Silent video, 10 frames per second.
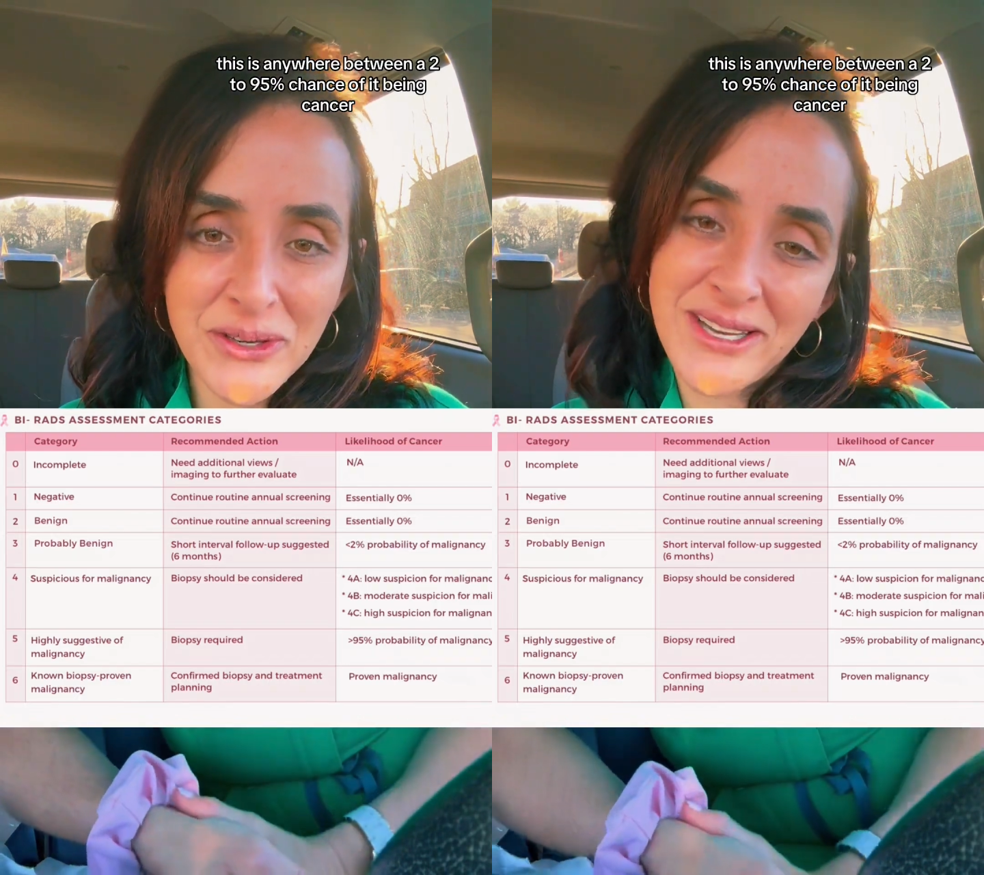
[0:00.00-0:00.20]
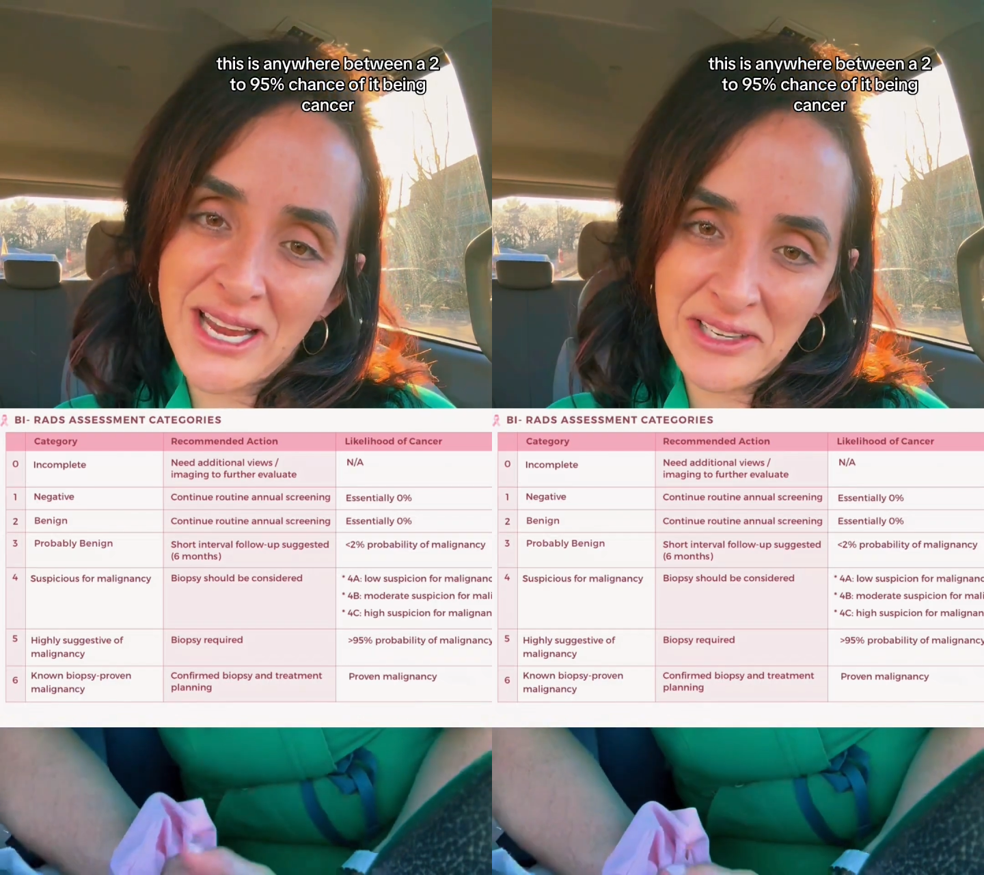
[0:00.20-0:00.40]

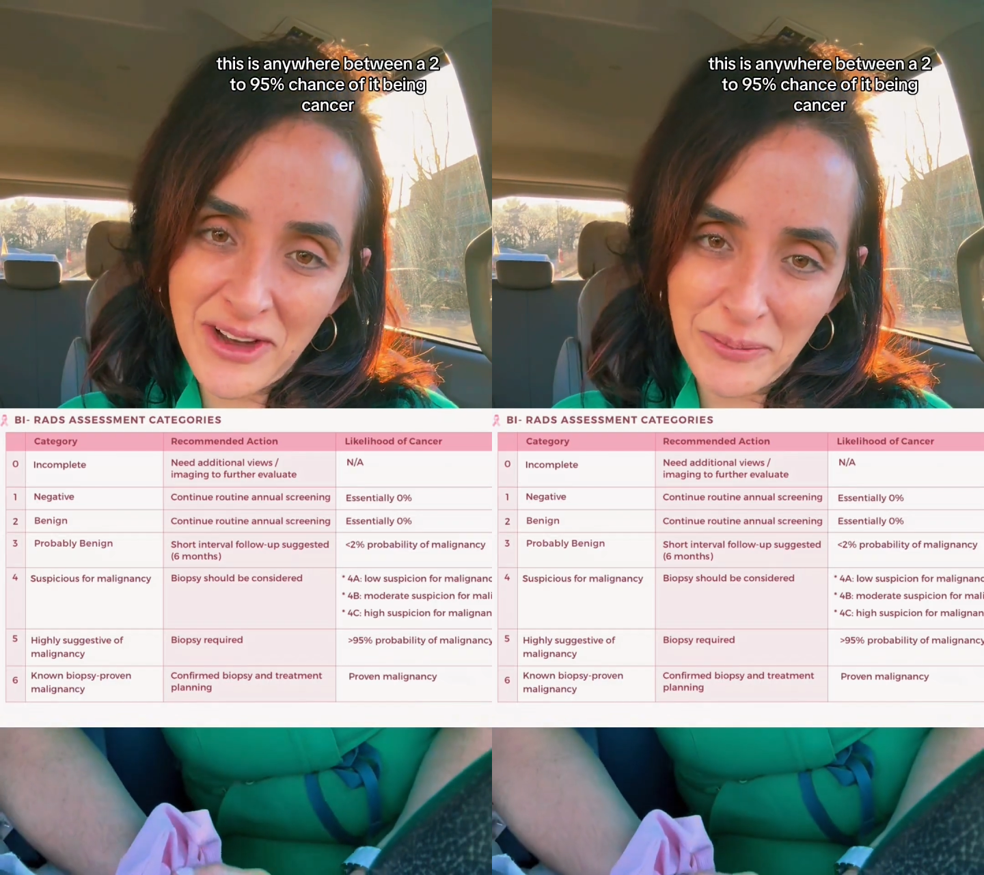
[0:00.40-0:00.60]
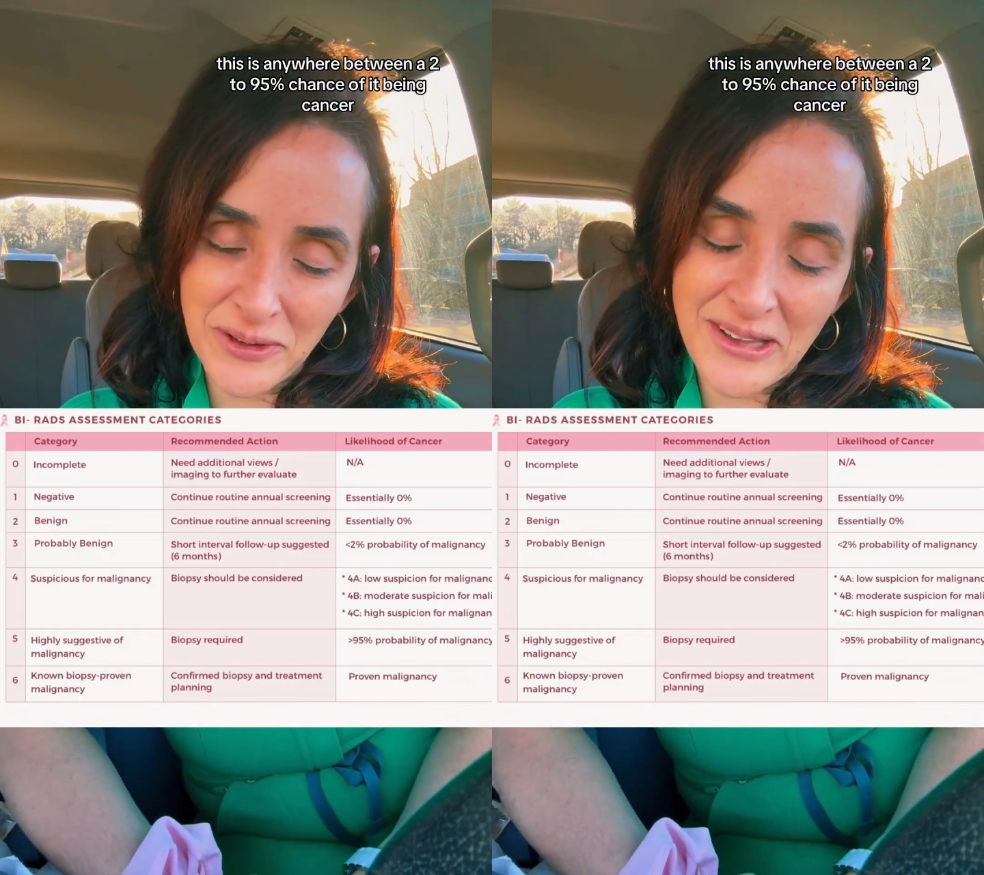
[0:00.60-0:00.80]

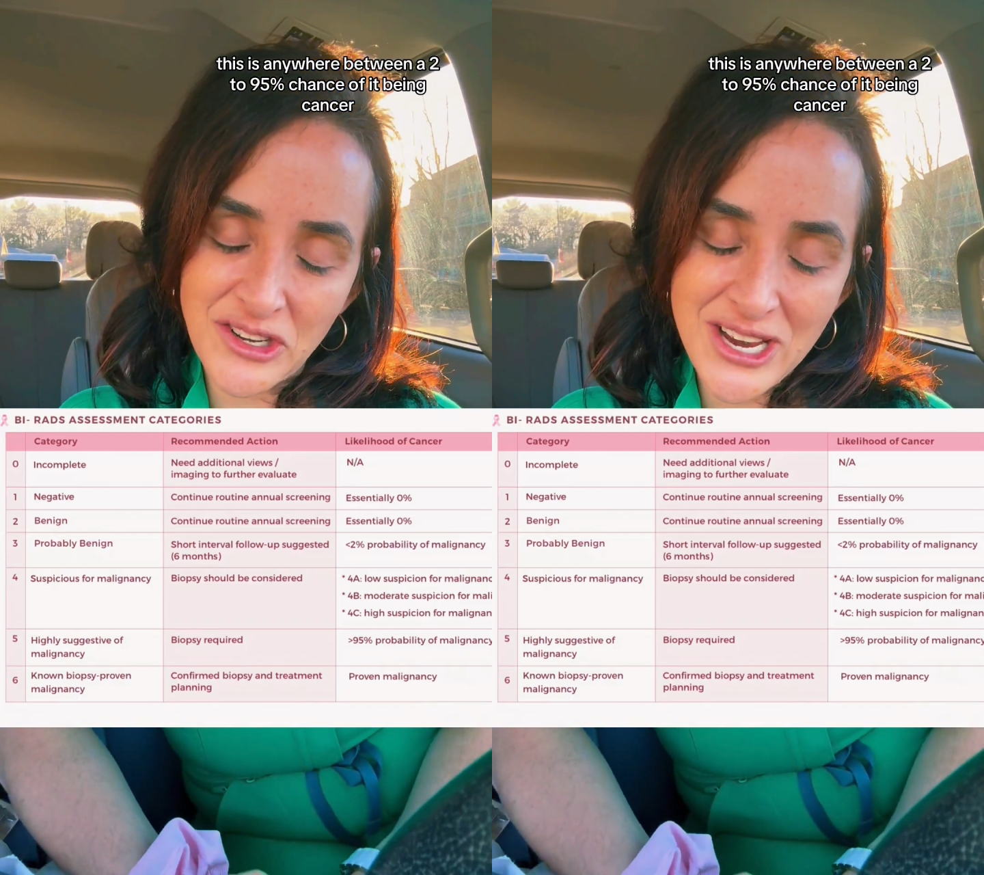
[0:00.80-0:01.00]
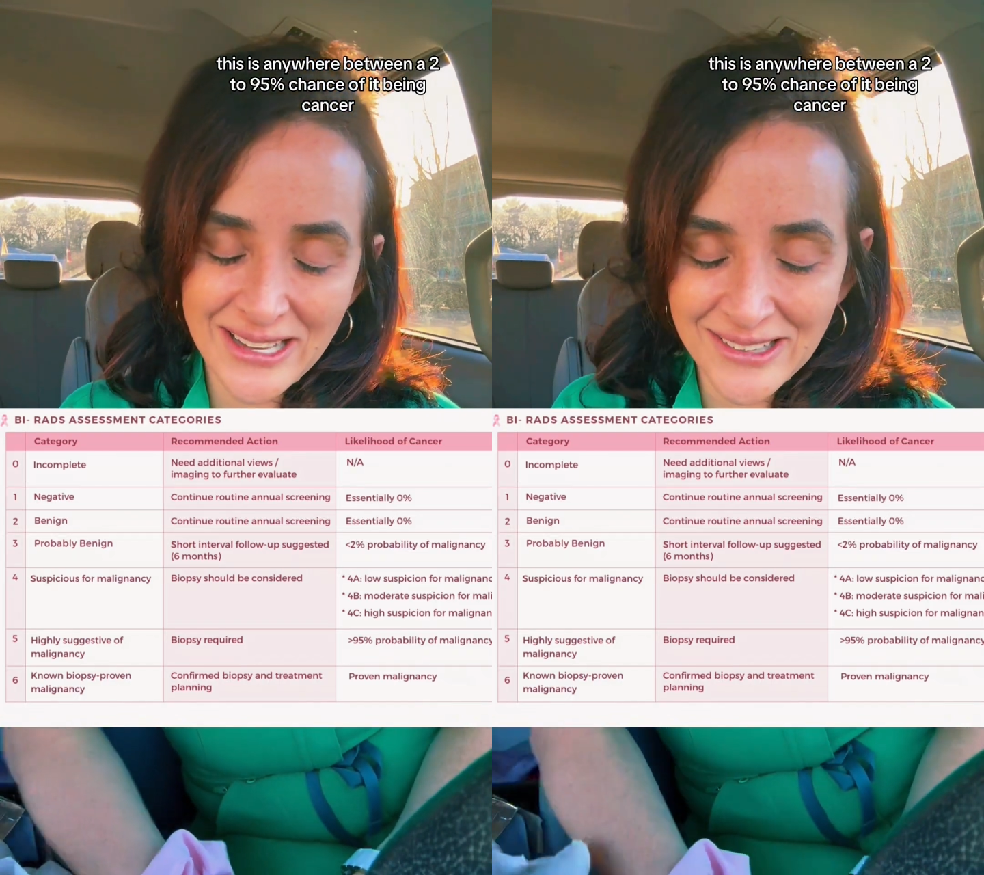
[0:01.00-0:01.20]
95%
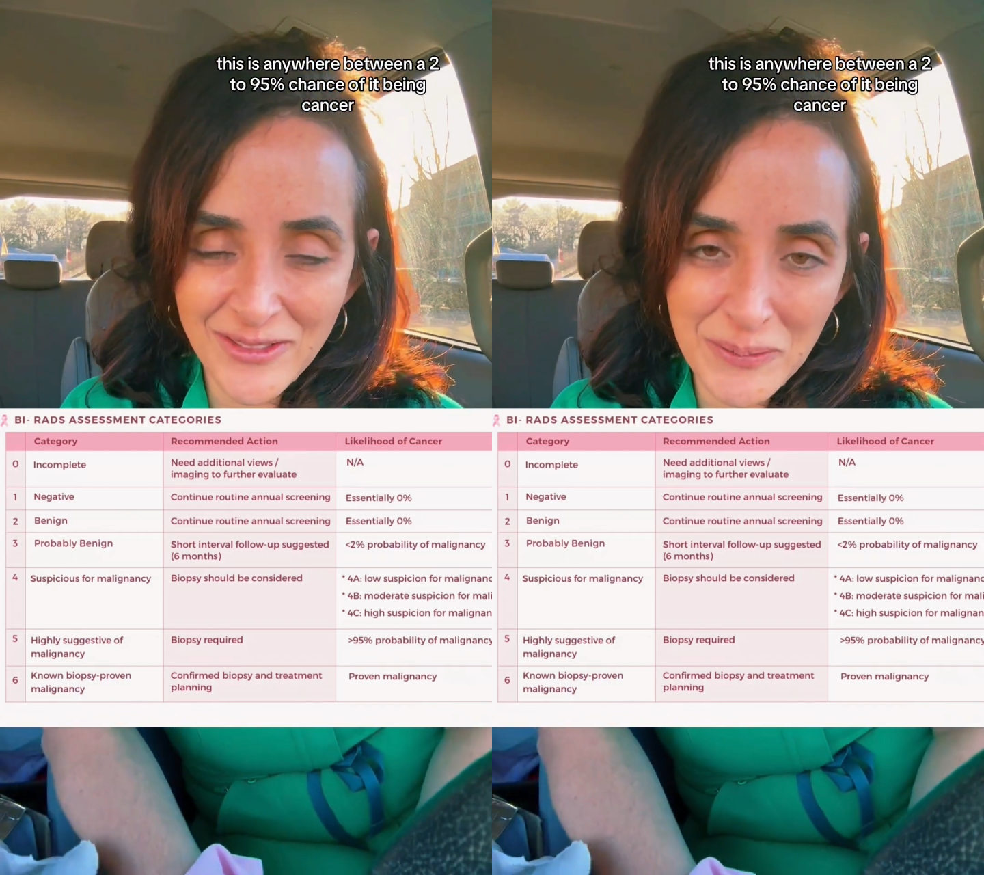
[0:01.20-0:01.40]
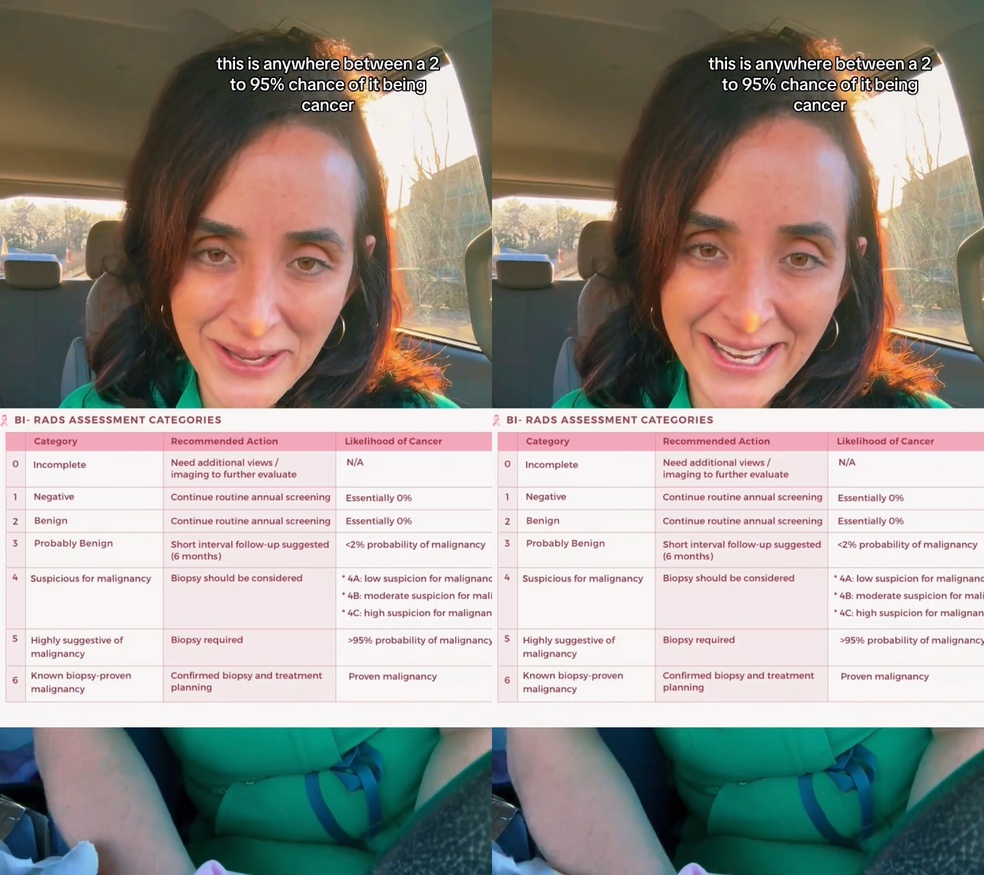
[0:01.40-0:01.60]
chance of
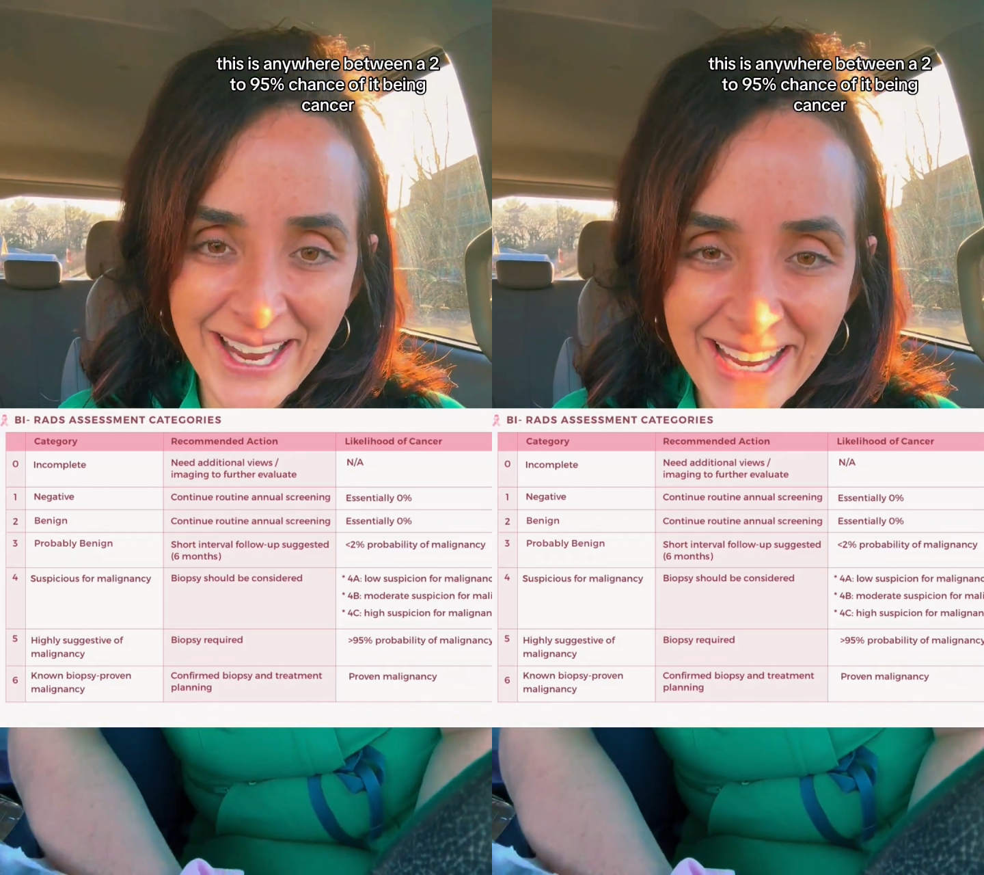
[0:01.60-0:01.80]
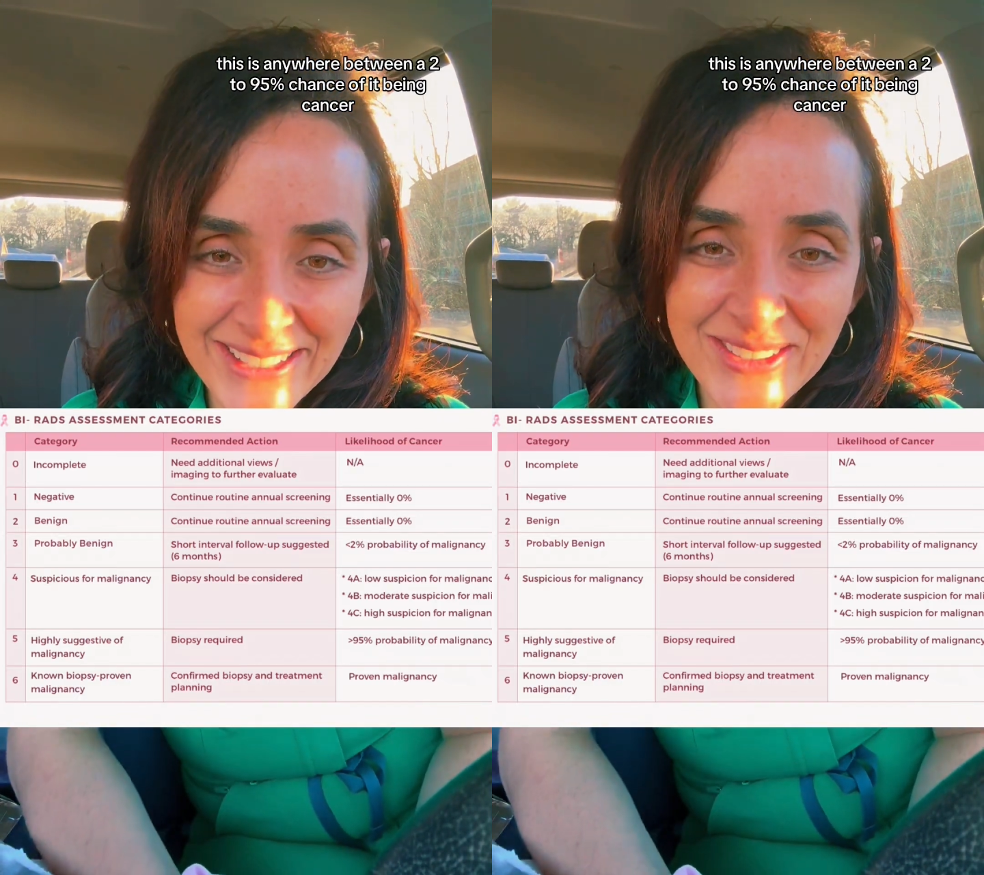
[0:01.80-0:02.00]
it being
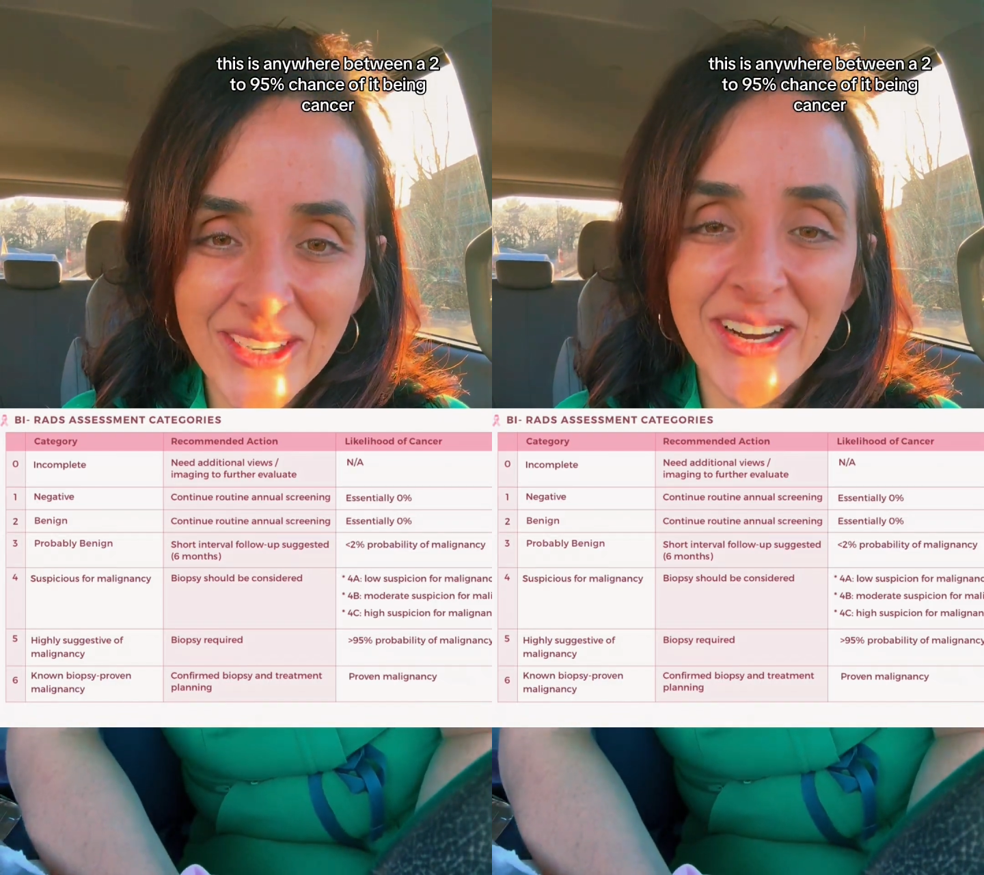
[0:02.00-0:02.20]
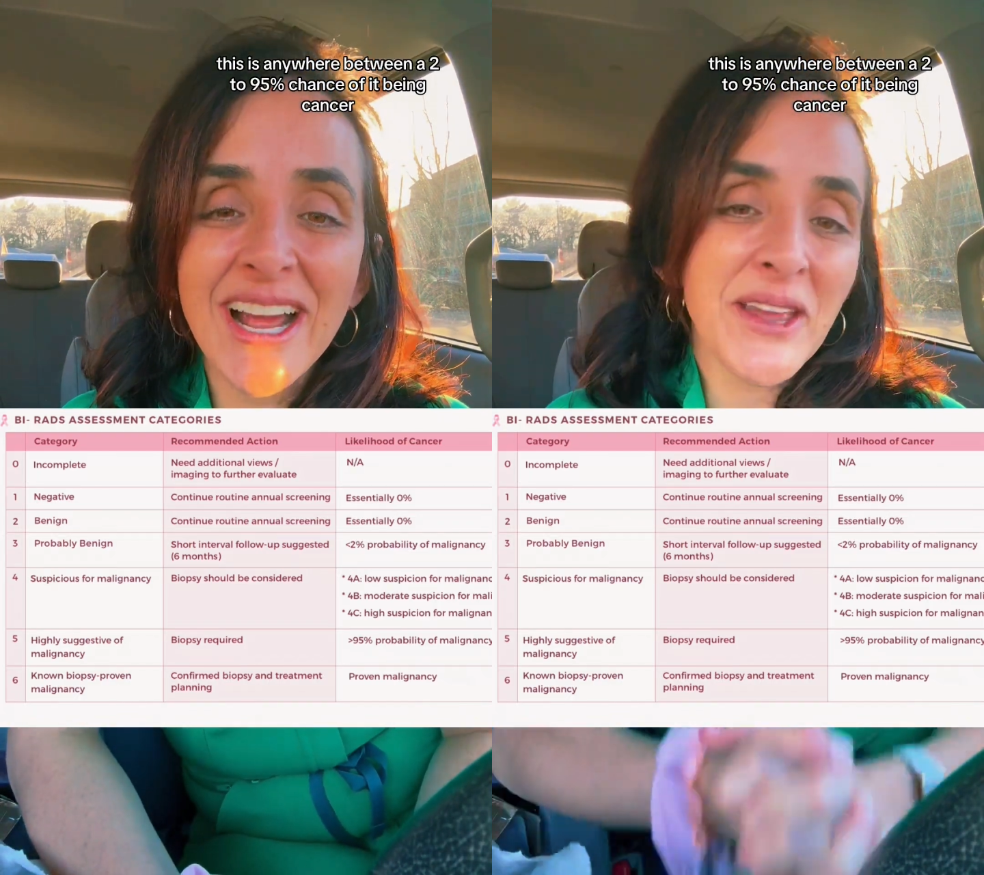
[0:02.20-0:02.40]
cancer.